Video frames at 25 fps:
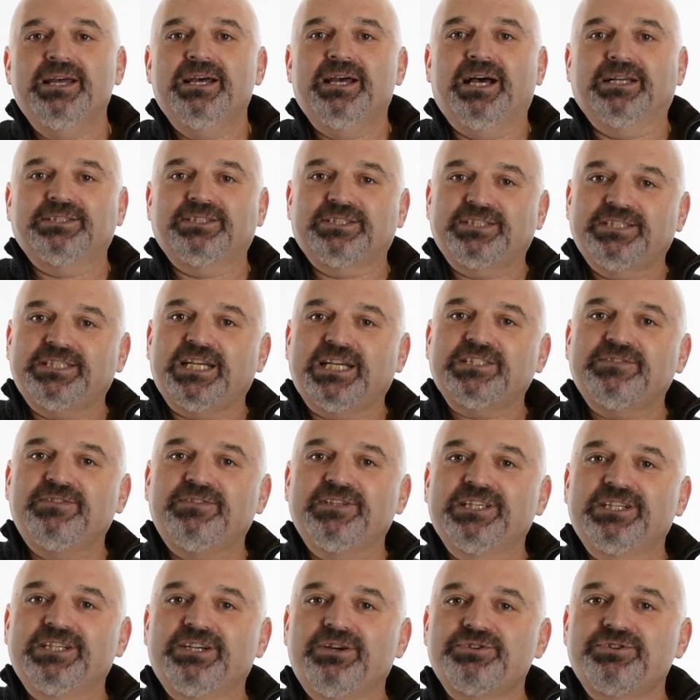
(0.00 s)
A
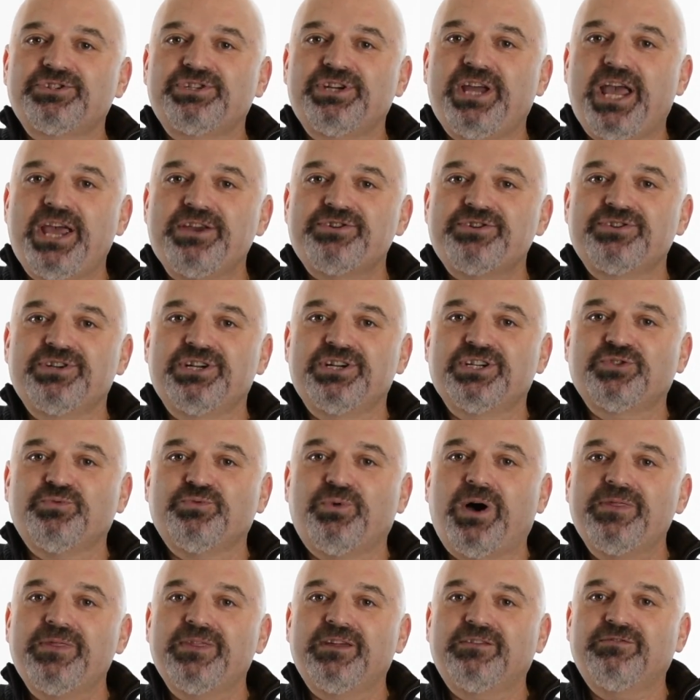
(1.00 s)
successful negotiation is
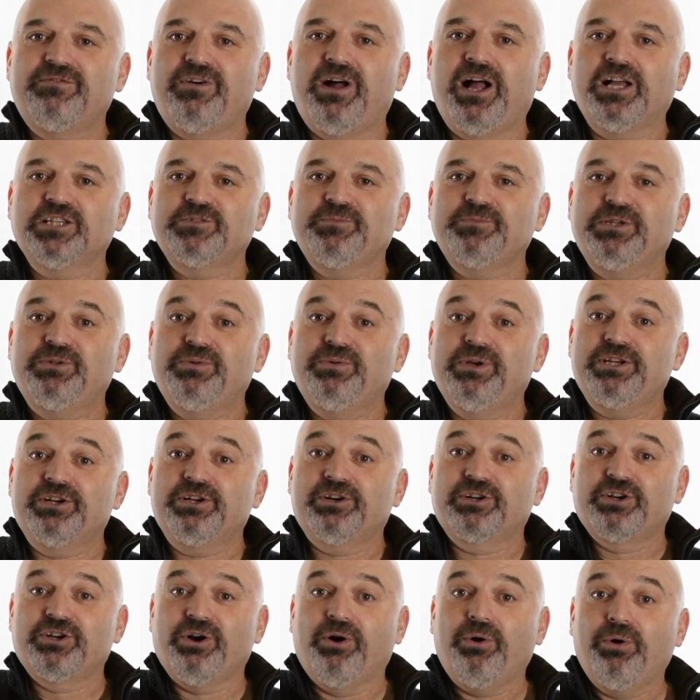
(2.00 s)
one that falls between
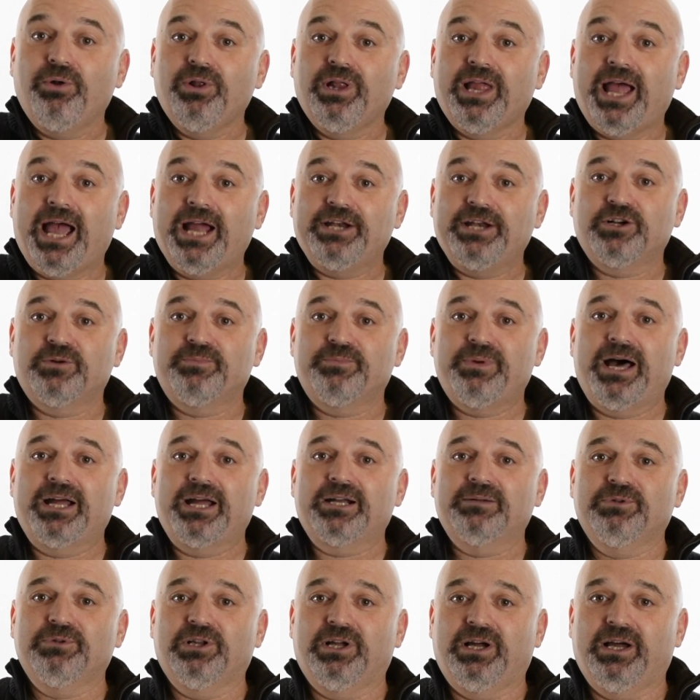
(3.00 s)
your goal and your
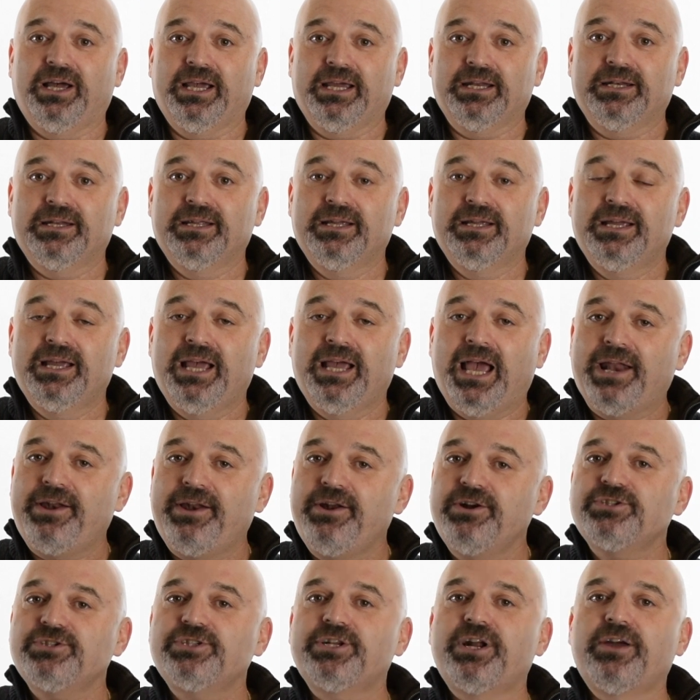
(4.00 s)
bottom line. And
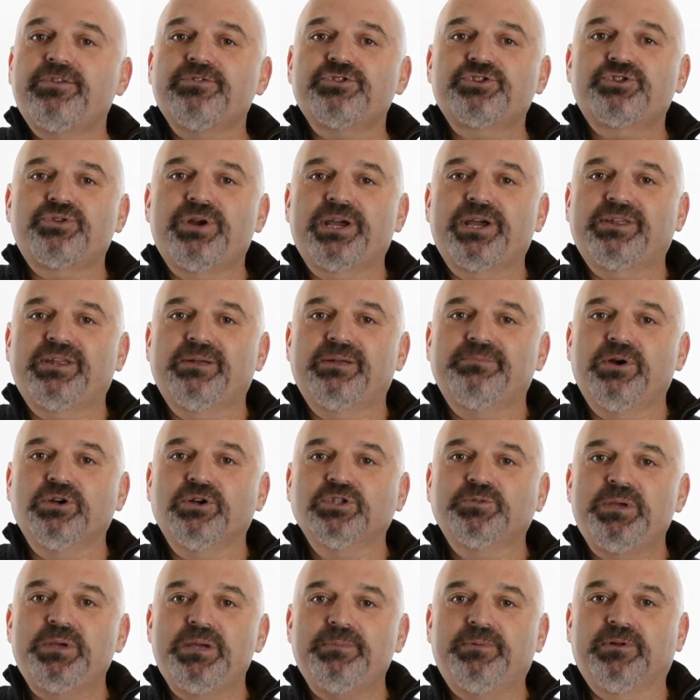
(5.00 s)
here's another trick that
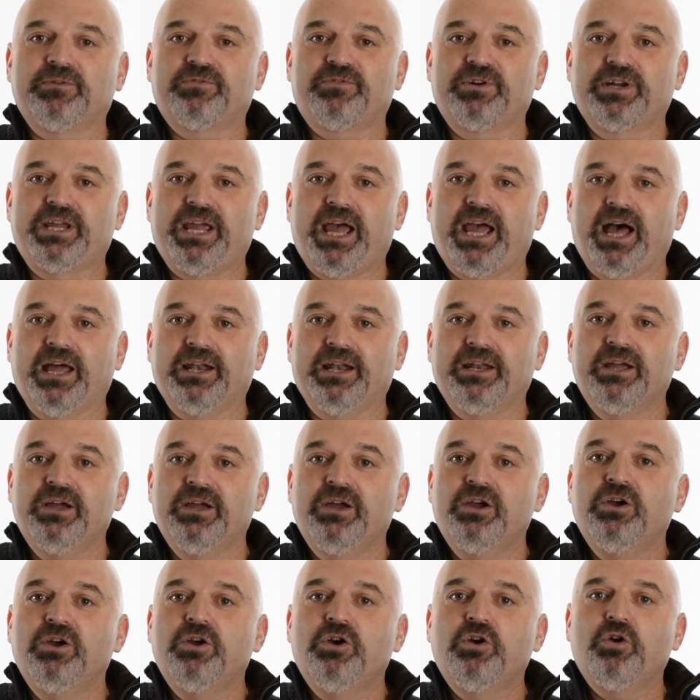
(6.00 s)
most people forget.
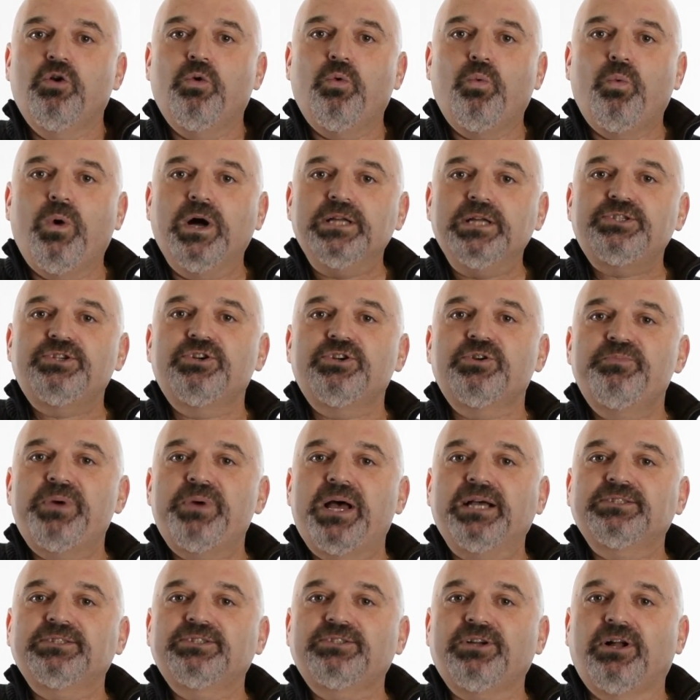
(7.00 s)
What's your
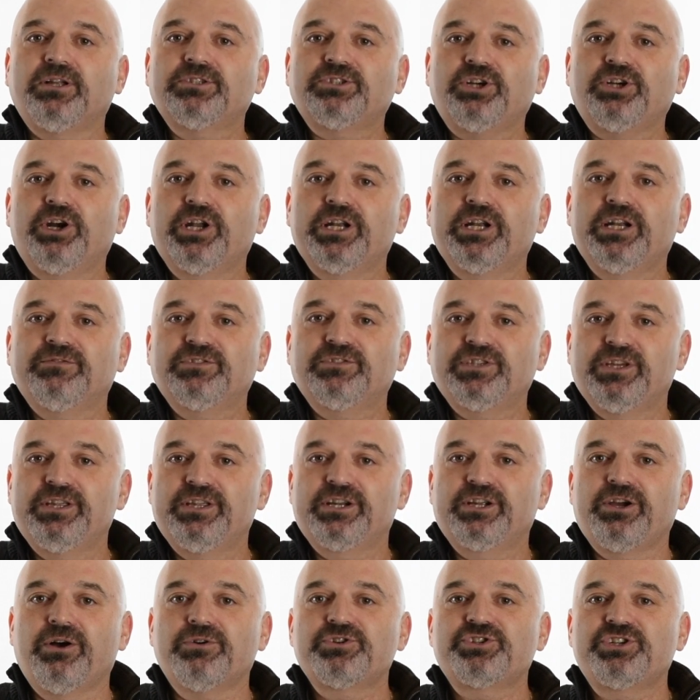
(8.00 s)
best alternative to the
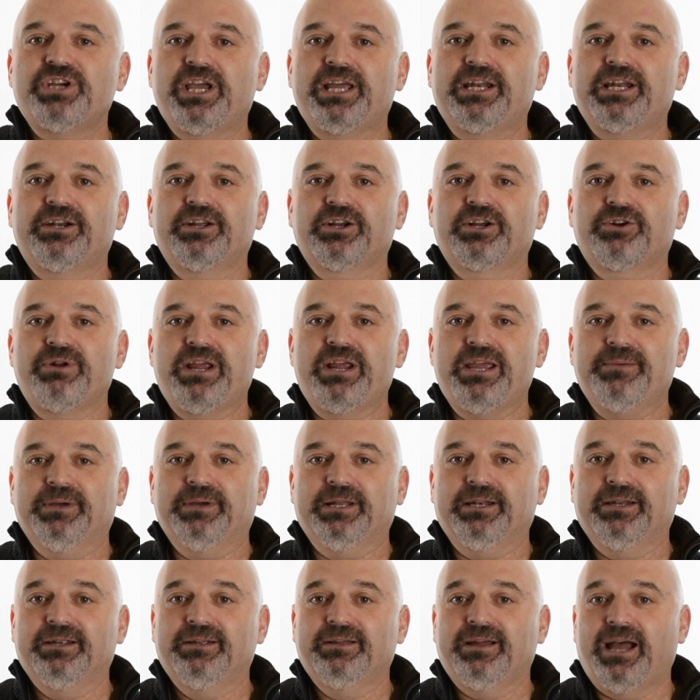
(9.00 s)
negotiated
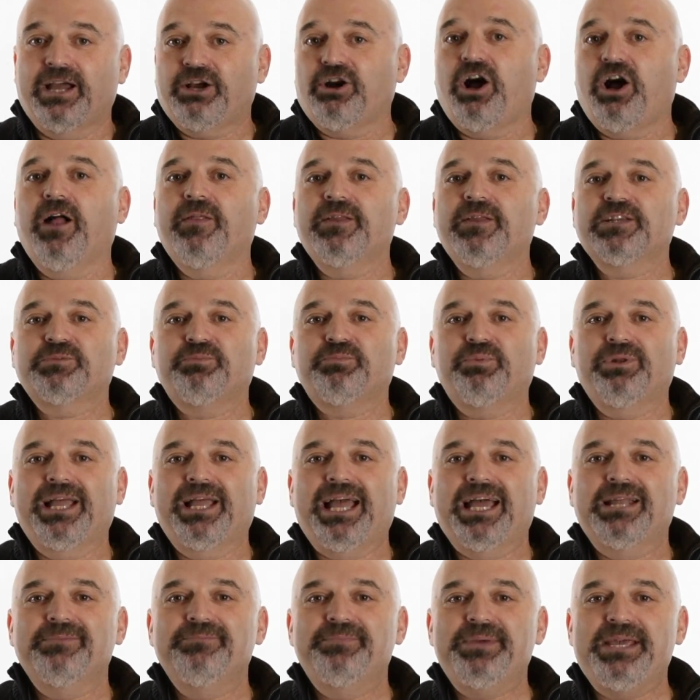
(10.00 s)
agreement? I call this
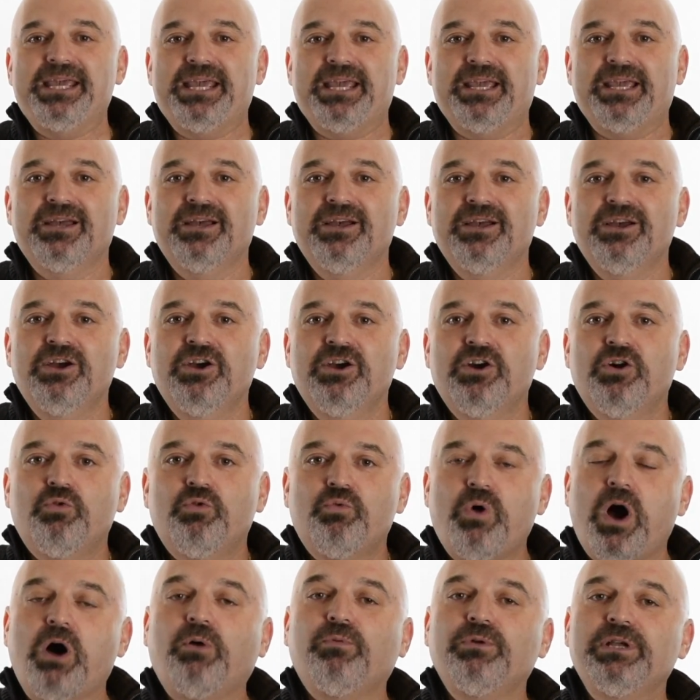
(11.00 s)
Plan B.
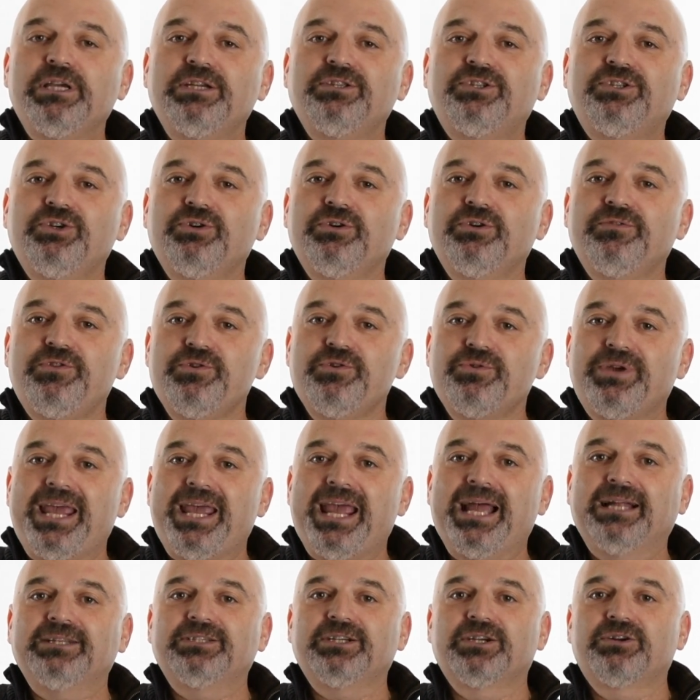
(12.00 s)
What will you do if you
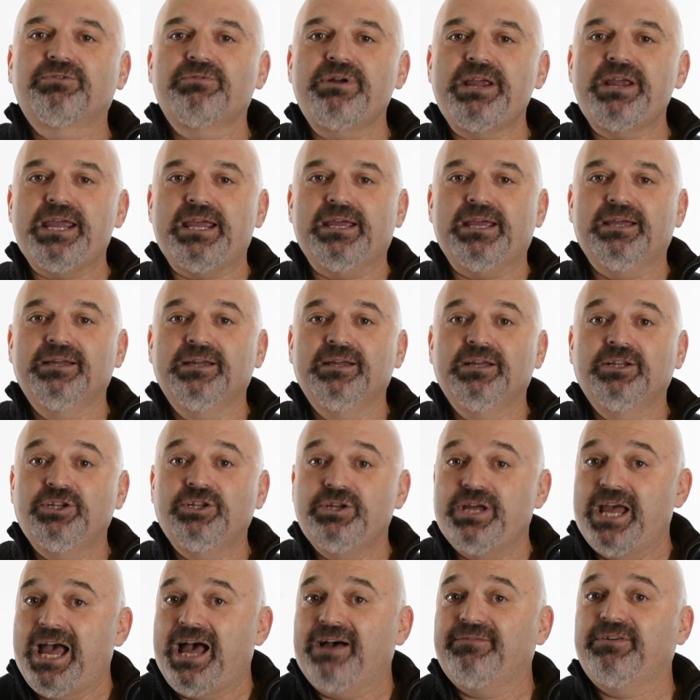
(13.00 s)
can't agree?
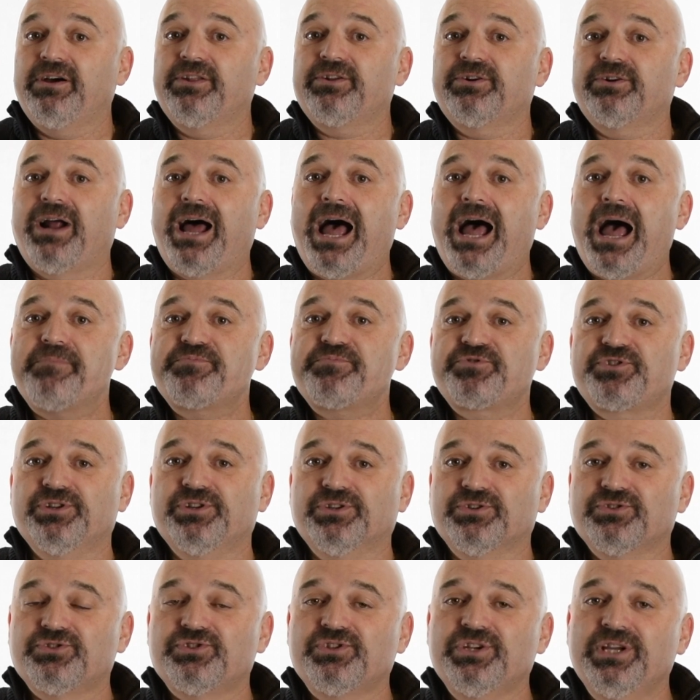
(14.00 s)
Do you have other
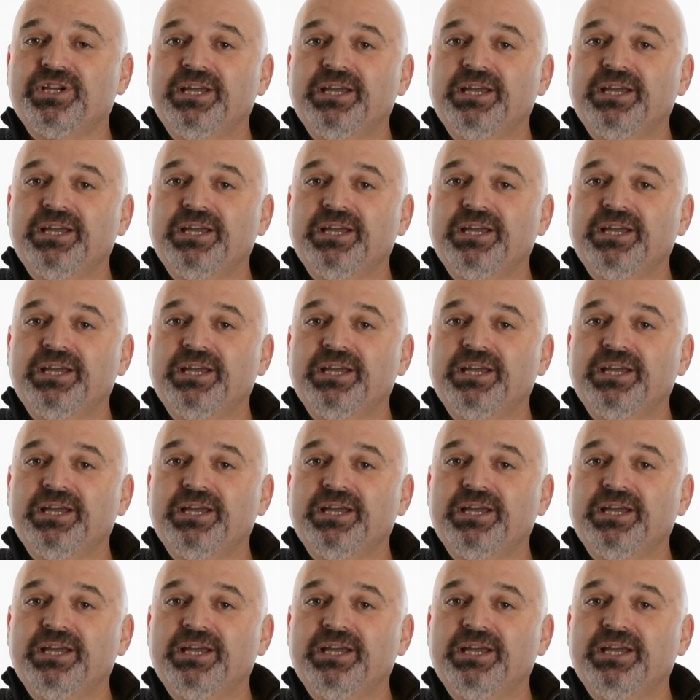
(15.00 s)
options?